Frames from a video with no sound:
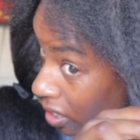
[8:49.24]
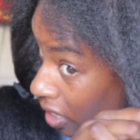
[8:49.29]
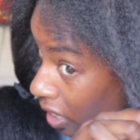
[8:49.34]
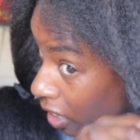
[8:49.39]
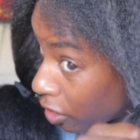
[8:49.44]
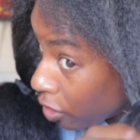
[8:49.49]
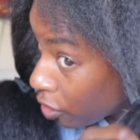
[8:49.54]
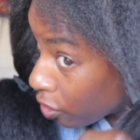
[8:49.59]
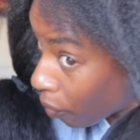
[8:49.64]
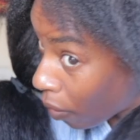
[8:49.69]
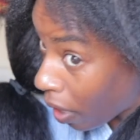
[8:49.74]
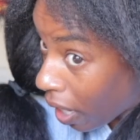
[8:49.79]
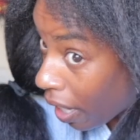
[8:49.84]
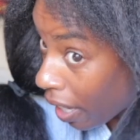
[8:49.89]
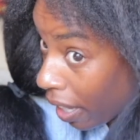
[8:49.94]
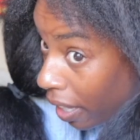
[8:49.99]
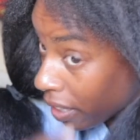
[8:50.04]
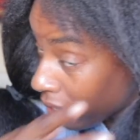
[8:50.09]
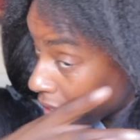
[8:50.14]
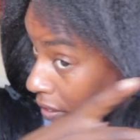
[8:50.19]
getting
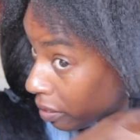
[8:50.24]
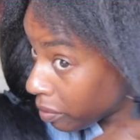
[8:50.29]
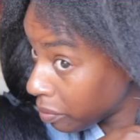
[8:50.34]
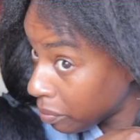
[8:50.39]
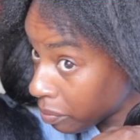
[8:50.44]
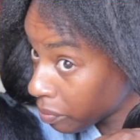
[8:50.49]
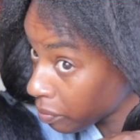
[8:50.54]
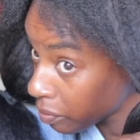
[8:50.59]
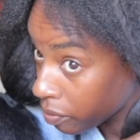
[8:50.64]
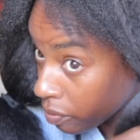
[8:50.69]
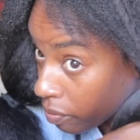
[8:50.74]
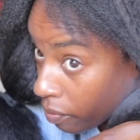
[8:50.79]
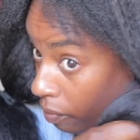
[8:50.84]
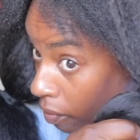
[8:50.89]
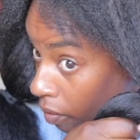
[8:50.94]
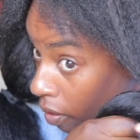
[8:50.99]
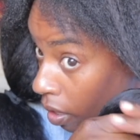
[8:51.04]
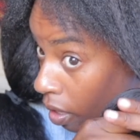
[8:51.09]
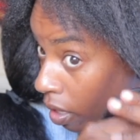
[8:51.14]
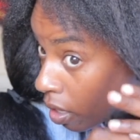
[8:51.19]
dry.
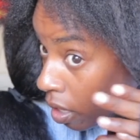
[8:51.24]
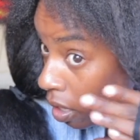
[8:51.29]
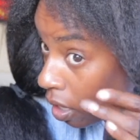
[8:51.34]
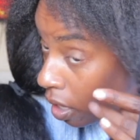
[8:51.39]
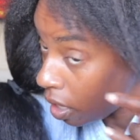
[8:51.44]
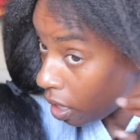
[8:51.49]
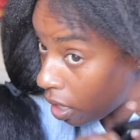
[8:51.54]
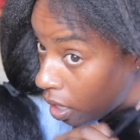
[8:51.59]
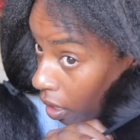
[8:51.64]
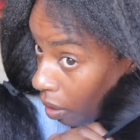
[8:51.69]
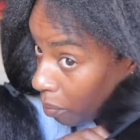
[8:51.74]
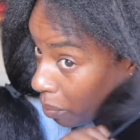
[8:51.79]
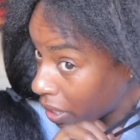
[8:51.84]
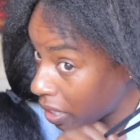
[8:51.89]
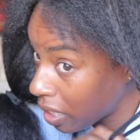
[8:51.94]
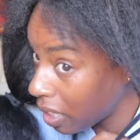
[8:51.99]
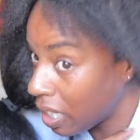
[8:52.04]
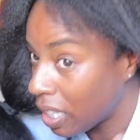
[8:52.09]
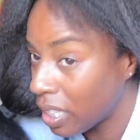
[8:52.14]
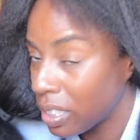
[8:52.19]

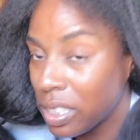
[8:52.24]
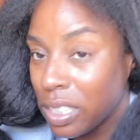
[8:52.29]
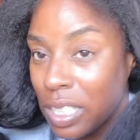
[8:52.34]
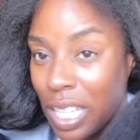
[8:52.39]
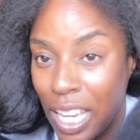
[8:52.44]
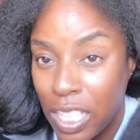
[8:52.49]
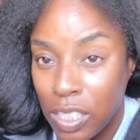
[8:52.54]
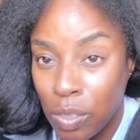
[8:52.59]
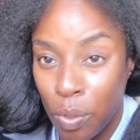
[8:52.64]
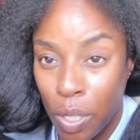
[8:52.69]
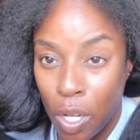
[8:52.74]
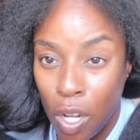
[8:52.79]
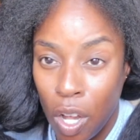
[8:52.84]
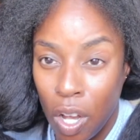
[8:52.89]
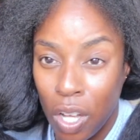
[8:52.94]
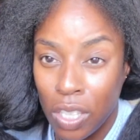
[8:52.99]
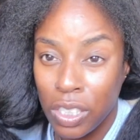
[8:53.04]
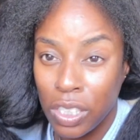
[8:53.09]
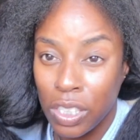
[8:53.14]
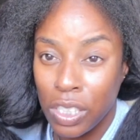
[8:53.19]
Because that's what
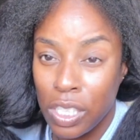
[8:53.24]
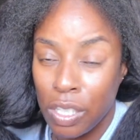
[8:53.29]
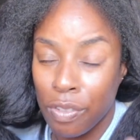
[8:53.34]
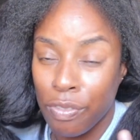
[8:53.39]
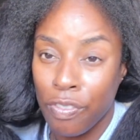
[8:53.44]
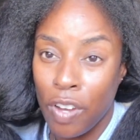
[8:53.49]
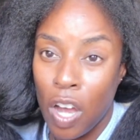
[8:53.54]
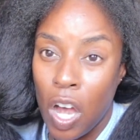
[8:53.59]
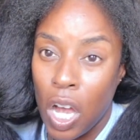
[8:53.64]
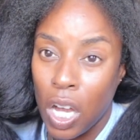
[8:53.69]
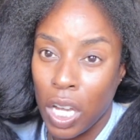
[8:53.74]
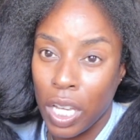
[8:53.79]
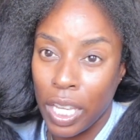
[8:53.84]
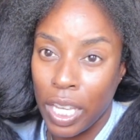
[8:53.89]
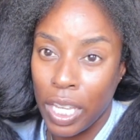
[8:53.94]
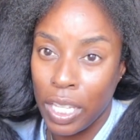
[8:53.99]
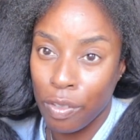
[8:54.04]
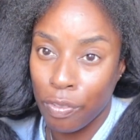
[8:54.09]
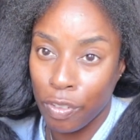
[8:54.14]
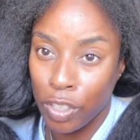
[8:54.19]
causes the funk
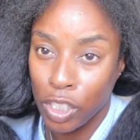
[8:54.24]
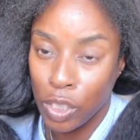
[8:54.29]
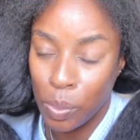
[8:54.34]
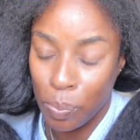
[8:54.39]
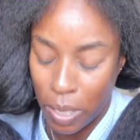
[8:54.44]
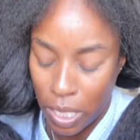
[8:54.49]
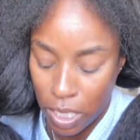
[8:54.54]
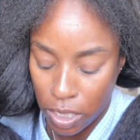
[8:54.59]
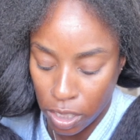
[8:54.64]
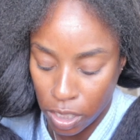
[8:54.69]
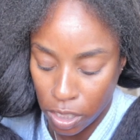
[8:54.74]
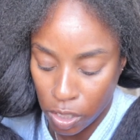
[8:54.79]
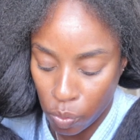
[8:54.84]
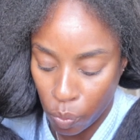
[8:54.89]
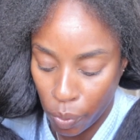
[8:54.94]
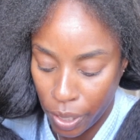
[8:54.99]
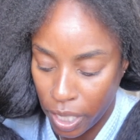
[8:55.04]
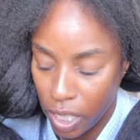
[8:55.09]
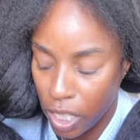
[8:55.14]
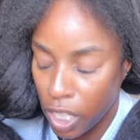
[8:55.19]
in the first place, is
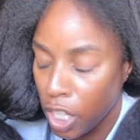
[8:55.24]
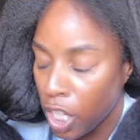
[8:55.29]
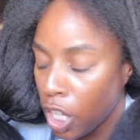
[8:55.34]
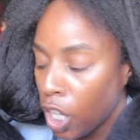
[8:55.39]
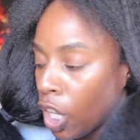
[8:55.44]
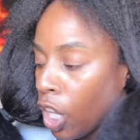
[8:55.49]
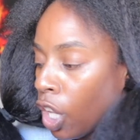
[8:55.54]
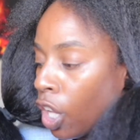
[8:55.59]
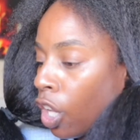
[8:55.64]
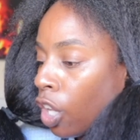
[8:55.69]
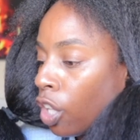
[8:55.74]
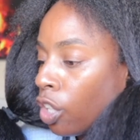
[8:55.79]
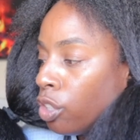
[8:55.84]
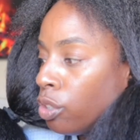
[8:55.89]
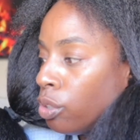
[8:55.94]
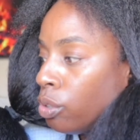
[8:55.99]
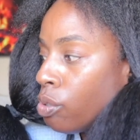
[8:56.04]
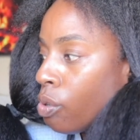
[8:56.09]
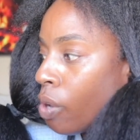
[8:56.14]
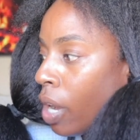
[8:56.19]
when
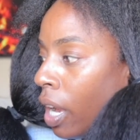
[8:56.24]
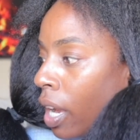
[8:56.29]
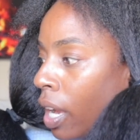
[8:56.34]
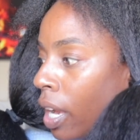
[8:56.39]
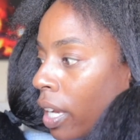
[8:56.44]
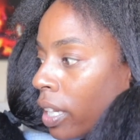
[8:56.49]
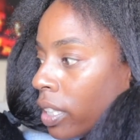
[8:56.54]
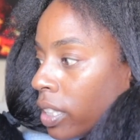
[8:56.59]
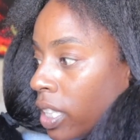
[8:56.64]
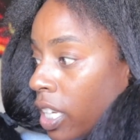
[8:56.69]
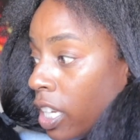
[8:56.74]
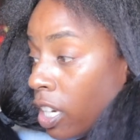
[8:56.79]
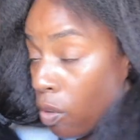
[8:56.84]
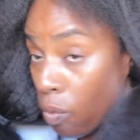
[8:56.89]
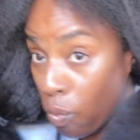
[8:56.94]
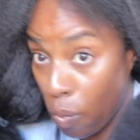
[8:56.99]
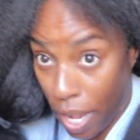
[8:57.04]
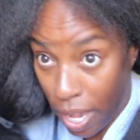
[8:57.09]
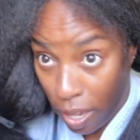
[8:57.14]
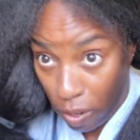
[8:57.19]
you get it
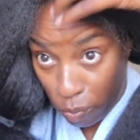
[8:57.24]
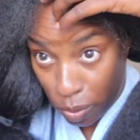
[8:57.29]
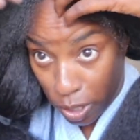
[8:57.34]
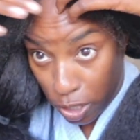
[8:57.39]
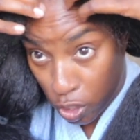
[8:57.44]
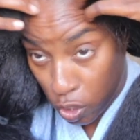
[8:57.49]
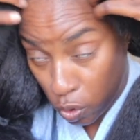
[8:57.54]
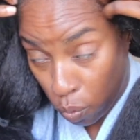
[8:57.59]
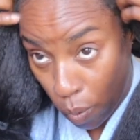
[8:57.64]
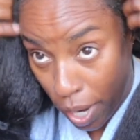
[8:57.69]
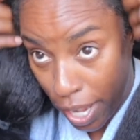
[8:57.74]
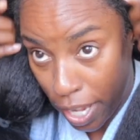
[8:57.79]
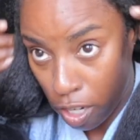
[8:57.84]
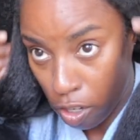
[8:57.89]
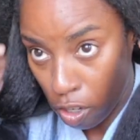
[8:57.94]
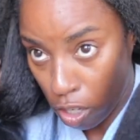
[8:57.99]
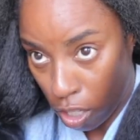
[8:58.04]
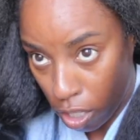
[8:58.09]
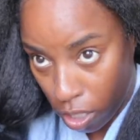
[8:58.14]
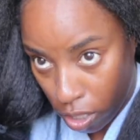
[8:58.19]
wet with sweat
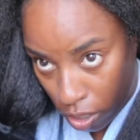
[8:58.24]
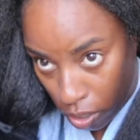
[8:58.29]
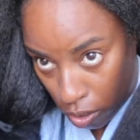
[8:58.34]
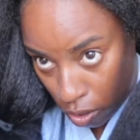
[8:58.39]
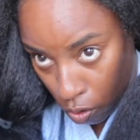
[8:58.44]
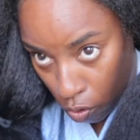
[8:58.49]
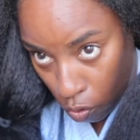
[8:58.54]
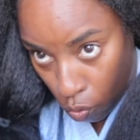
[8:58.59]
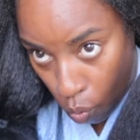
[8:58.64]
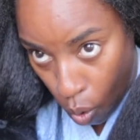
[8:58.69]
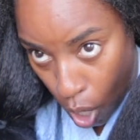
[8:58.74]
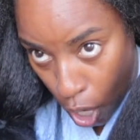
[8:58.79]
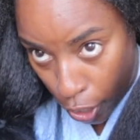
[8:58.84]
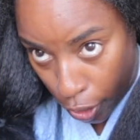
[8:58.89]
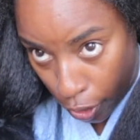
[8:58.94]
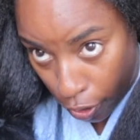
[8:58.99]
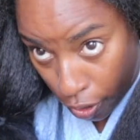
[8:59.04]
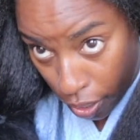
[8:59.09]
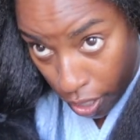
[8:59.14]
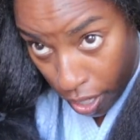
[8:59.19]
or
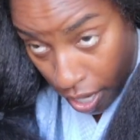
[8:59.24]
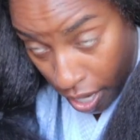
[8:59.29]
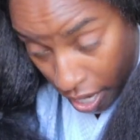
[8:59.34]
water